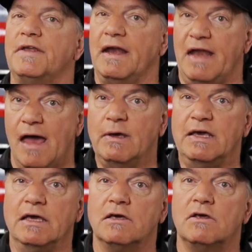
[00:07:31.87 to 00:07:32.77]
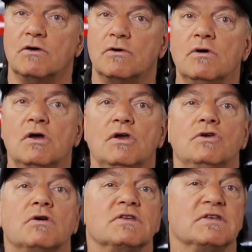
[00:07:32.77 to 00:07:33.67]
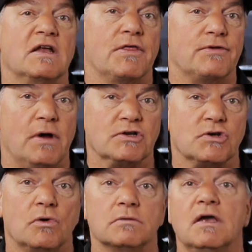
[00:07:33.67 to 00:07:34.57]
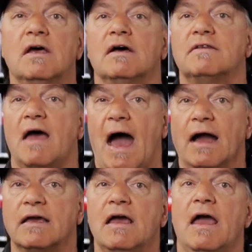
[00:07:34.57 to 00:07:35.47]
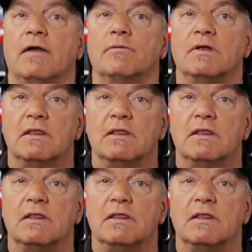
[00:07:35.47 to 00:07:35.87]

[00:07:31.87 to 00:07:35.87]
a dynamic EQ, you can set a threshold, attack, and